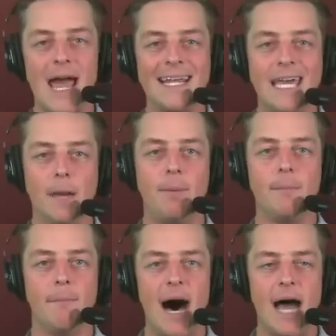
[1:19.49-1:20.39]
and keep
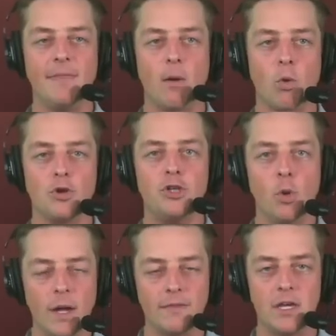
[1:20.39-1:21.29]
in mind that we're
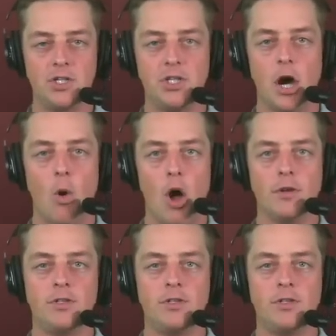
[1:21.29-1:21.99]
doing this show on